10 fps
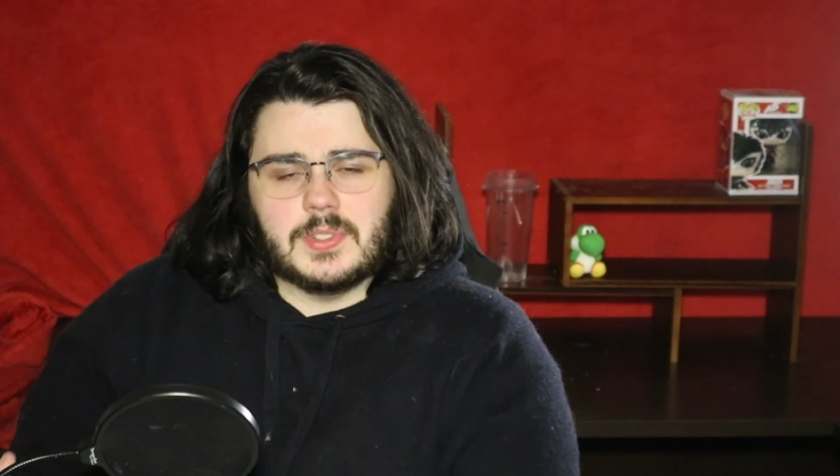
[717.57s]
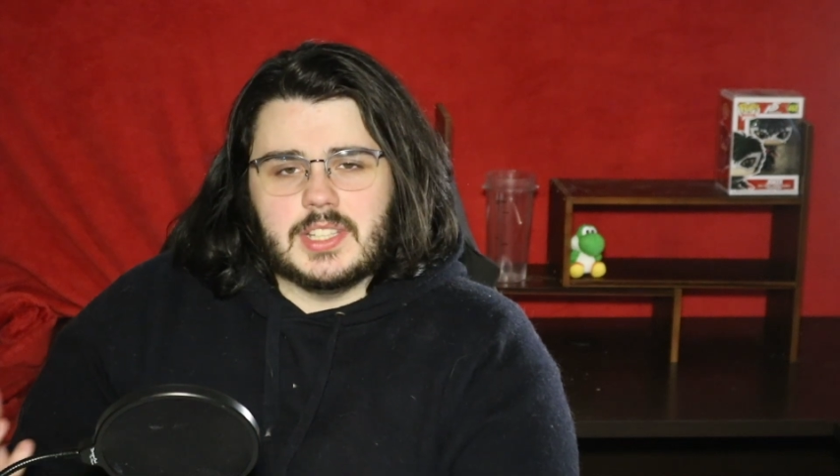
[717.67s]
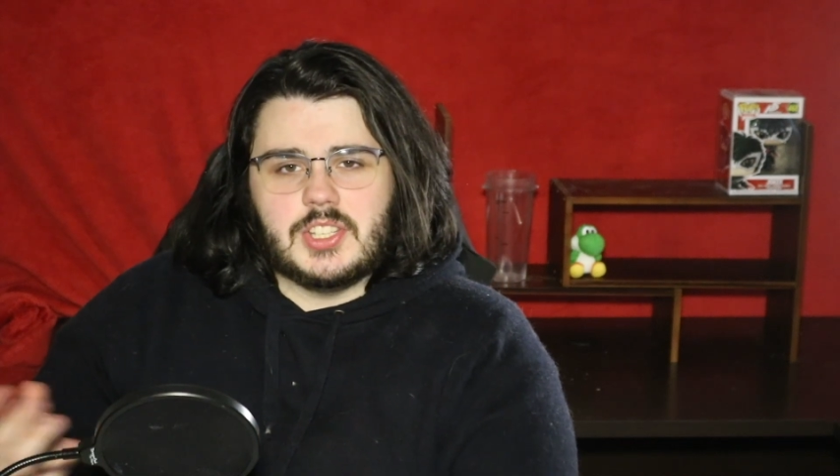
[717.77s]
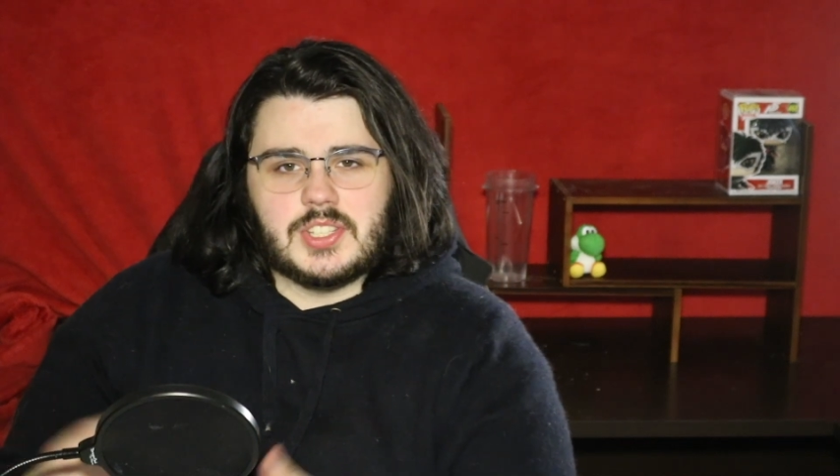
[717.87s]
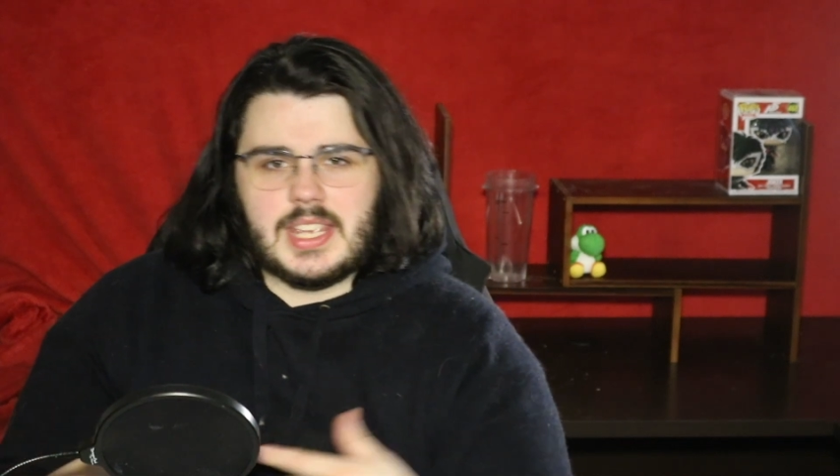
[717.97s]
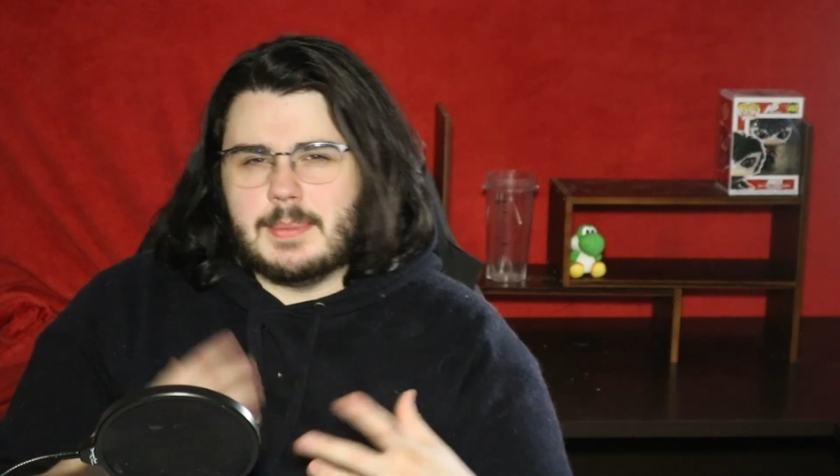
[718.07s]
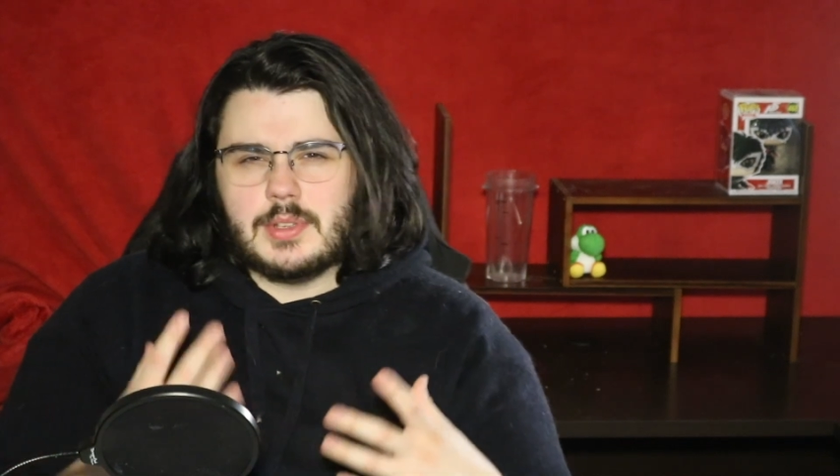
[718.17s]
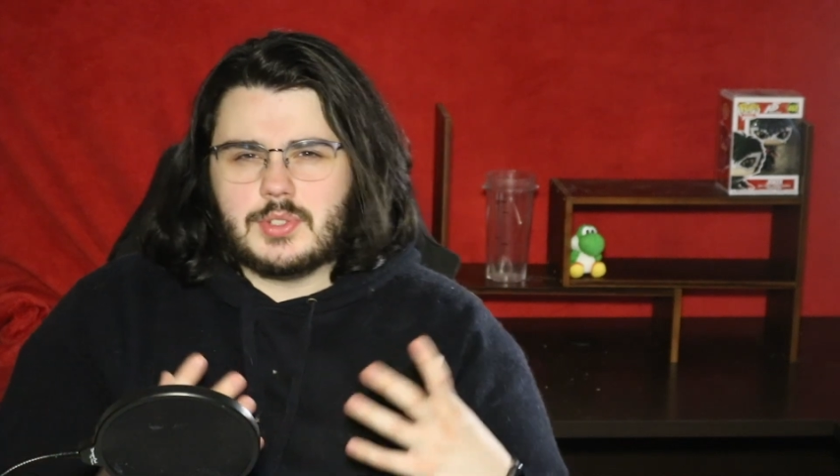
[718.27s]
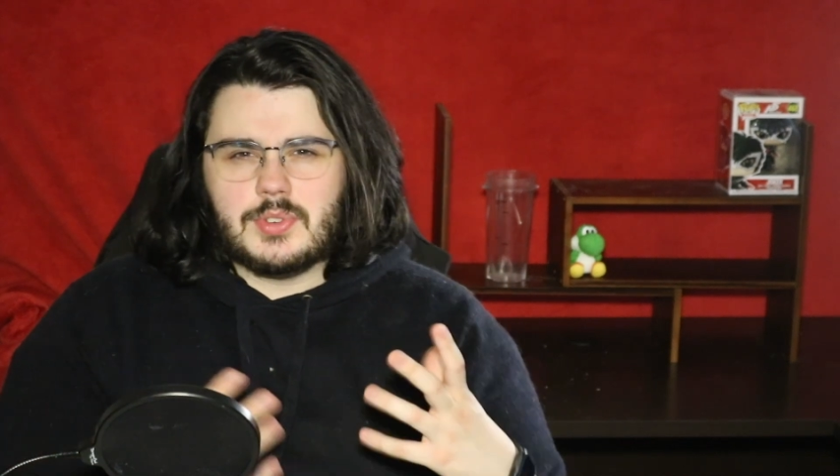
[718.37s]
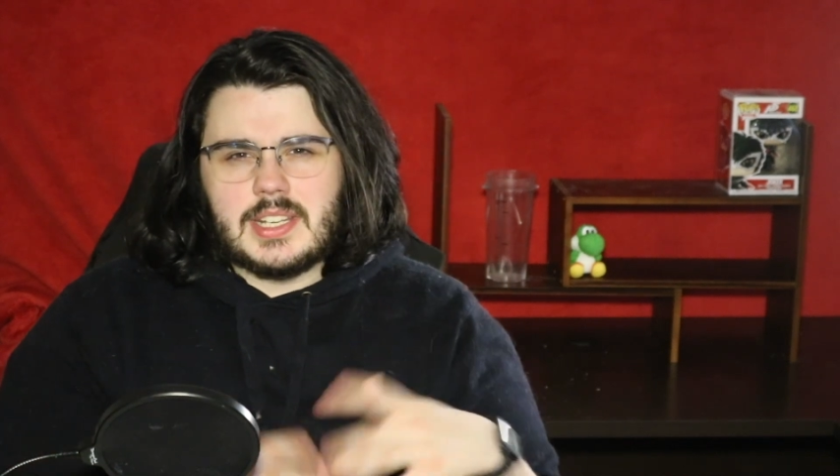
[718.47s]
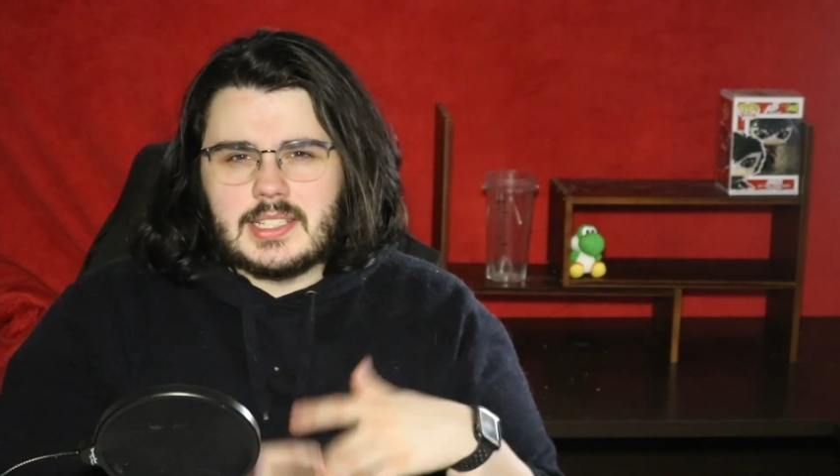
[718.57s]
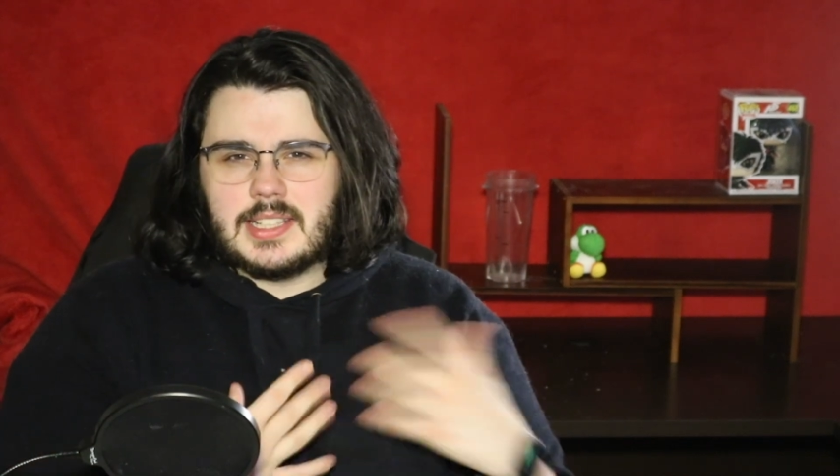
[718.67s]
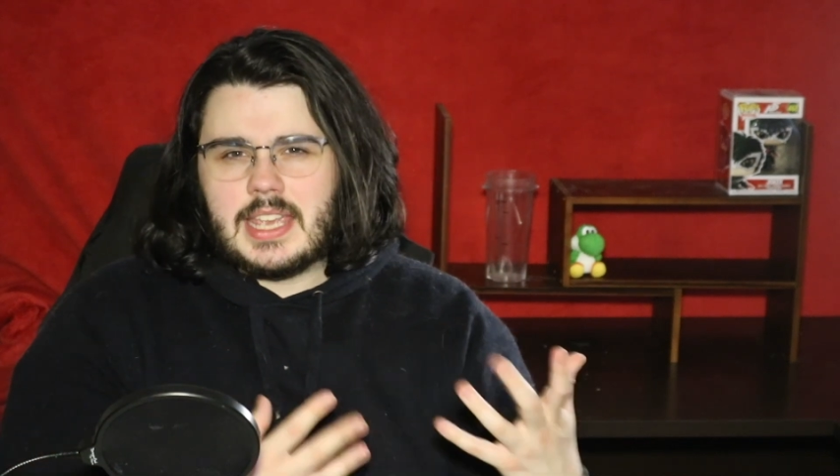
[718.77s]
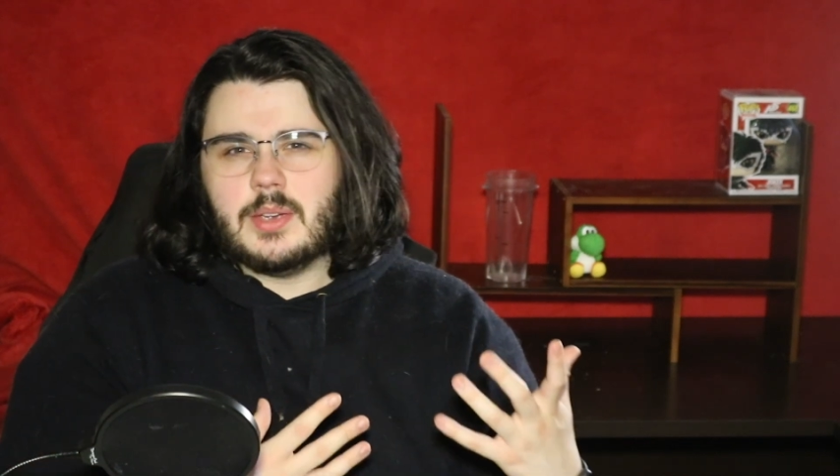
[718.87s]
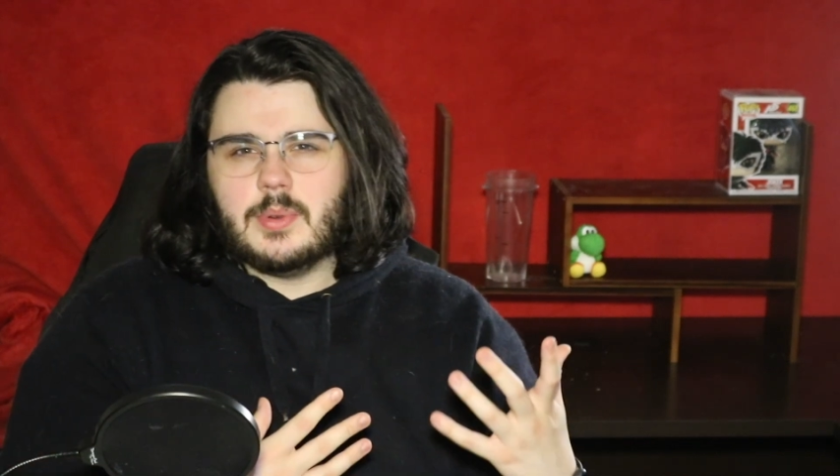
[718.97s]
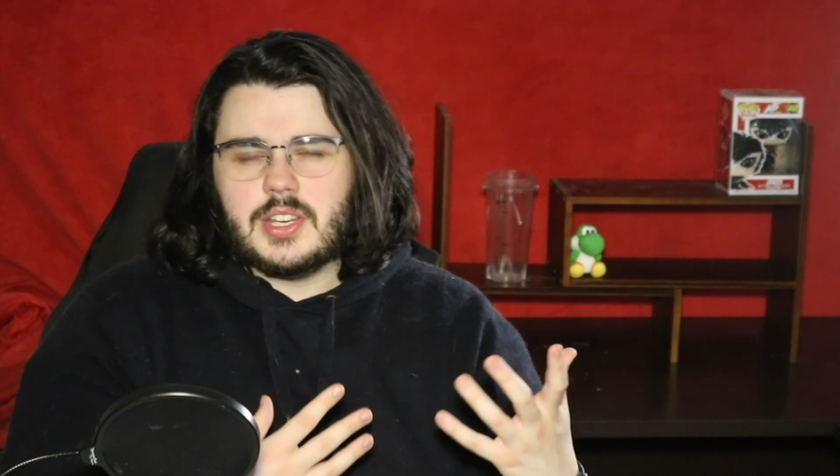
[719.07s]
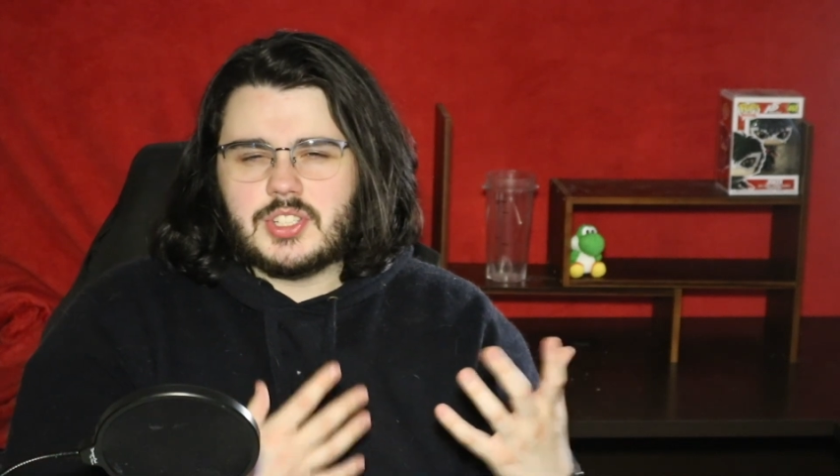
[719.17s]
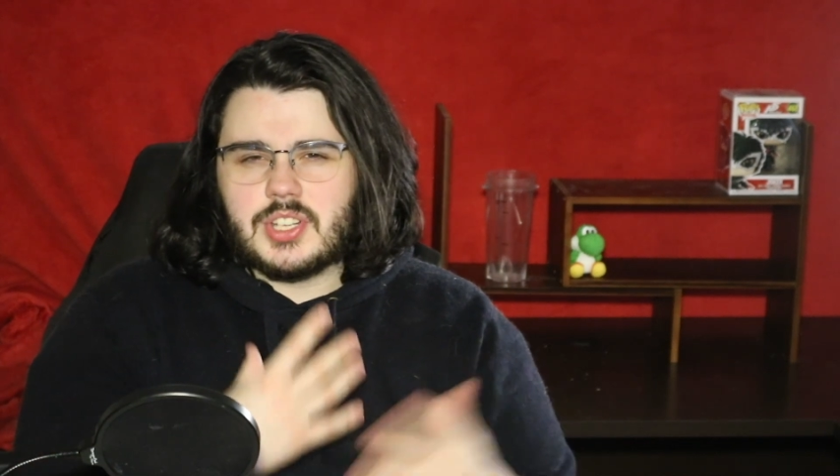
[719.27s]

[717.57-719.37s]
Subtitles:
religious imagery and language